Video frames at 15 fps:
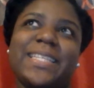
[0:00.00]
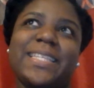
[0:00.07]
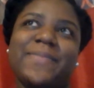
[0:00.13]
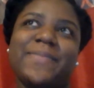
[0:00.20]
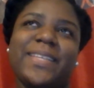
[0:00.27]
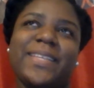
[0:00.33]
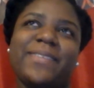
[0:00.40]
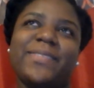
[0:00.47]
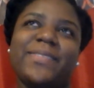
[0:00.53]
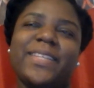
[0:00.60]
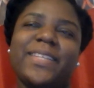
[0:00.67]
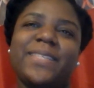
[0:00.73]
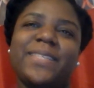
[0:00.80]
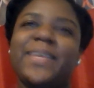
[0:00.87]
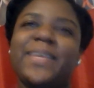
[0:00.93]
me. I
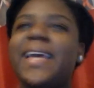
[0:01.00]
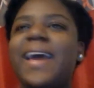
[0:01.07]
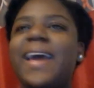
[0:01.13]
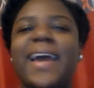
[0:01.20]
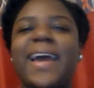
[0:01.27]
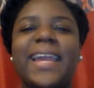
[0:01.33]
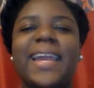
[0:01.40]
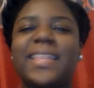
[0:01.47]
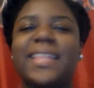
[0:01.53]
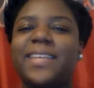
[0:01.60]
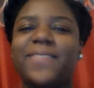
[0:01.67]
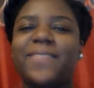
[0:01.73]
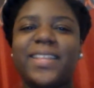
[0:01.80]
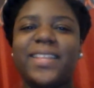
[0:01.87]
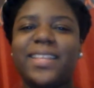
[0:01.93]
can't think
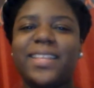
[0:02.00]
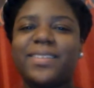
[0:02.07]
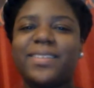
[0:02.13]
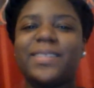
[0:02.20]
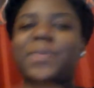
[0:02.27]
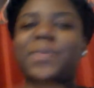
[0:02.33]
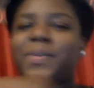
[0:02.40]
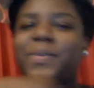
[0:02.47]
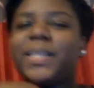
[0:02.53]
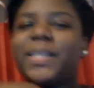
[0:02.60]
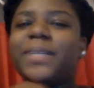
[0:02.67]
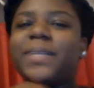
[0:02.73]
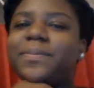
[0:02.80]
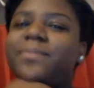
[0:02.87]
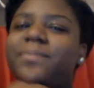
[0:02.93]
of anything else that was
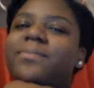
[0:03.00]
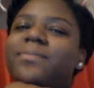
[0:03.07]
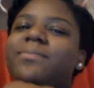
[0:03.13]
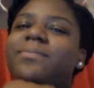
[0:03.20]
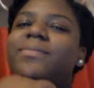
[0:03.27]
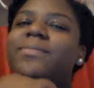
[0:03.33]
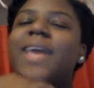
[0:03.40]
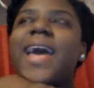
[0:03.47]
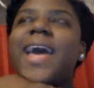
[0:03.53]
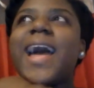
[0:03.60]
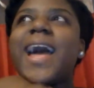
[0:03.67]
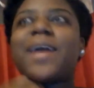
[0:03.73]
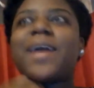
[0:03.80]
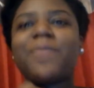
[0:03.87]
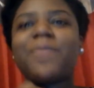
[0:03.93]
funny.
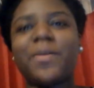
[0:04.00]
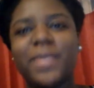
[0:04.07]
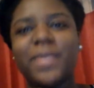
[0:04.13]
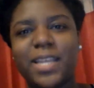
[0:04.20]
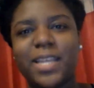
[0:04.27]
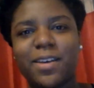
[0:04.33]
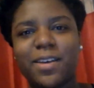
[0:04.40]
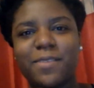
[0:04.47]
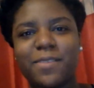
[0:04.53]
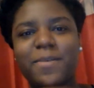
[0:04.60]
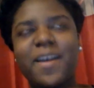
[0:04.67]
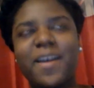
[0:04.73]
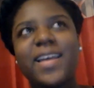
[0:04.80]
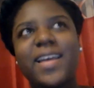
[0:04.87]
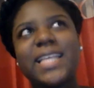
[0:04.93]
I could probably think of
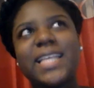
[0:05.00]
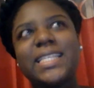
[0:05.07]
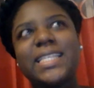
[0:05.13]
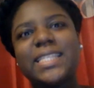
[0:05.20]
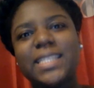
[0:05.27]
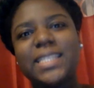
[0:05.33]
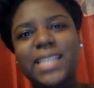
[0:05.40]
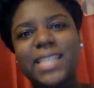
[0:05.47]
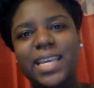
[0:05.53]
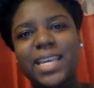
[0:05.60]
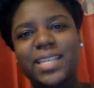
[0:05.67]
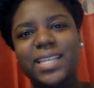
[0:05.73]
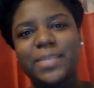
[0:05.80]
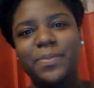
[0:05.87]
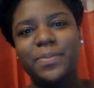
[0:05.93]

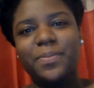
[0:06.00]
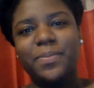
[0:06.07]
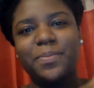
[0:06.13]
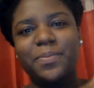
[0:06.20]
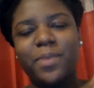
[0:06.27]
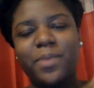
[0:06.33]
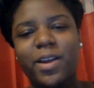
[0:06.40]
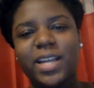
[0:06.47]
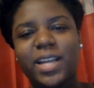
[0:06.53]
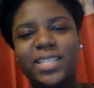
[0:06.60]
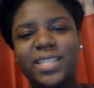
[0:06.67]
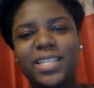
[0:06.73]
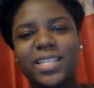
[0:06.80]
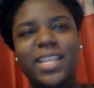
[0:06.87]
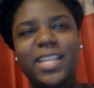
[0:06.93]
6
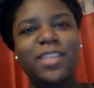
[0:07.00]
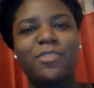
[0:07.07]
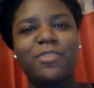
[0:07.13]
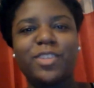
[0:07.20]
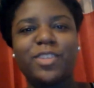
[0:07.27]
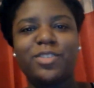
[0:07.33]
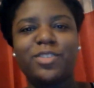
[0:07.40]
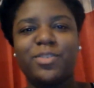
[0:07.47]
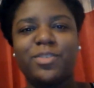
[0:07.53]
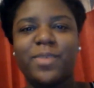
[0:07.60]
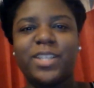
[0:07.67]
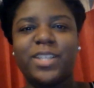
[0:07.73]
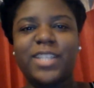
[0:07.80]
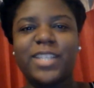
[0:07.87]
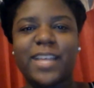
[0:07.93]
parts in the original
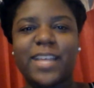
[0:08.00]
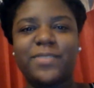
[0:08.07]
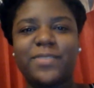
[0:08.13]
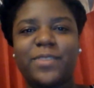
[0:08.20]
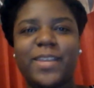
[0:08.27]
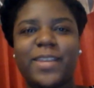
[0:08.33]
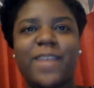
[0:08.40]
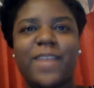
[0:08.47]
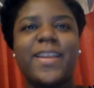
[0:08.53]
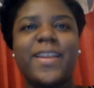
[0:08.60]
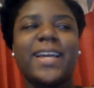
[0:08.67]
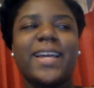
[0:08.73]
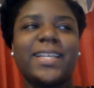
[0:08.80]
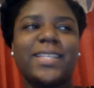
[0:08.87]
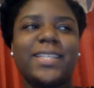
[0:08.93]
Jumanji that's funny right now, and
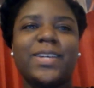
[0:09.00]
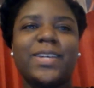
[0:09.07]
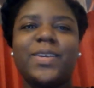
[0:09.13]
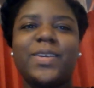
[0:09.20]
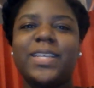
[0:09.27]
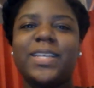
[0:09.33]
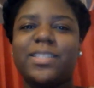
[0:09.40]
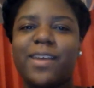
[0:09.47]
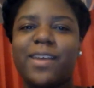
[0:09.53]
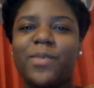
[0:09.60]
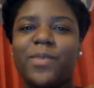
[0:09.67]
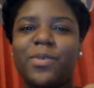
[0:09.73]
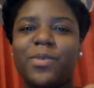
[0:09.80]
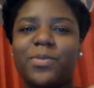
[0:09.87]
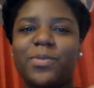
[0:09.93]
I could tell you each line
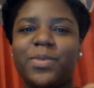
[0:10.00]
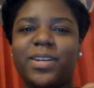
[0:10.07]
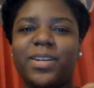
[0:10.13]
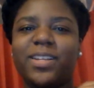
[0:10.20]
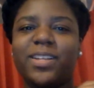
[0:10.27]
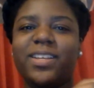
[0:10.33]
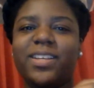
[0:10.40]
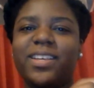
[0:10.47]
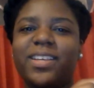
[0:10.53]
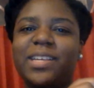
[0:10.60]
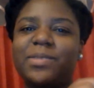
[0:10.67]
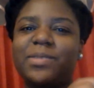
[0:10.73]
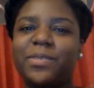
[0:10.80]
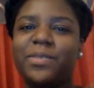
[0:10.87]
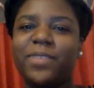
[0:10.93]
word for word,
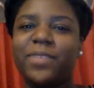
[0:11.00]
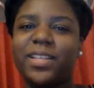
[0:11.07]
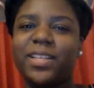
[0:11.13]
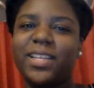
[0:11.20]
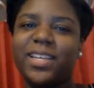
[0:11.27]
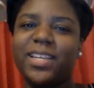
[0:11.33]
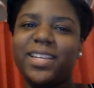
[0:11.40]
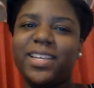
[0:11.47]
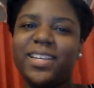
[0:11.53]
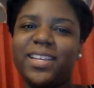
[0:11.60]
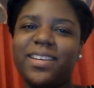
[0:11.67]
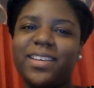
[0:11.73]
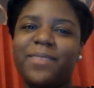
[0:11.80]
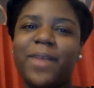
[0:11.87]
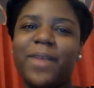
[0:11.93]
specifically
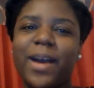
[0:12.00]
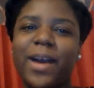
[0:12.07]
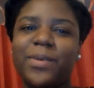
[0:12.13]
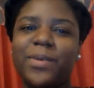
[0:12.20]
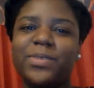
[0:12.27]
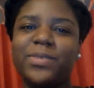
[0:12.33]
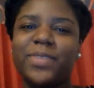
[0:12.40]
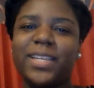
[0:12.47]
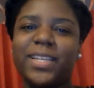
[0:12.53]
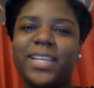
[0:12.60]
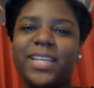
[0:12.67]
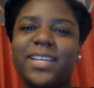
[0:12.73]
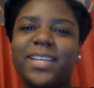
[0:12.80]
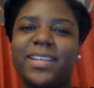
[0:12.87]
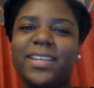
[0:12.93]
about how it was
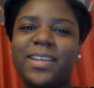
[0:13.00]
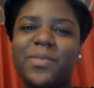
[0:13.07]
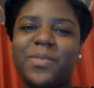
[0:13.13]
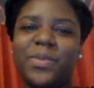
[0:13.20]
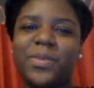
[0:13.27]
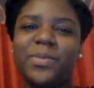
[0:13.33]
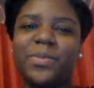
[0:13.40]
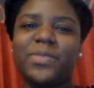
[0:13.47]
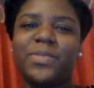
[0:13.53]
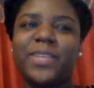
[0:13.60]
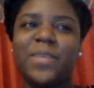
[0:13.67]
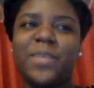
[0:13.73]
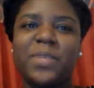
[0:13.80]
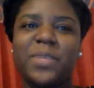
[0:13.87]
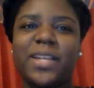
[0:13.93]
funny and when it was
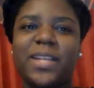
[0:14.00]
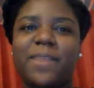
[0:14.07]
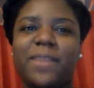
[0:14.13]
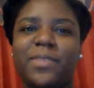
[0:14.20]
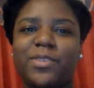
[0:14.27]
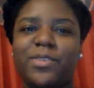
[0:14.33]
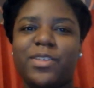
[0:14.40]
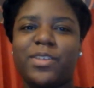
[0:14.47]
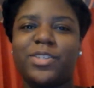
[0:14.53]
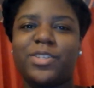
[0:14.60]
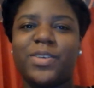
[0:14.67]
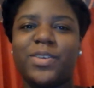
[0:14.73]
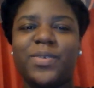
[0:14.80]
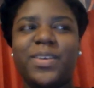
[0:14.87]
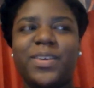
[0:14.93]
funny, when it happened on the show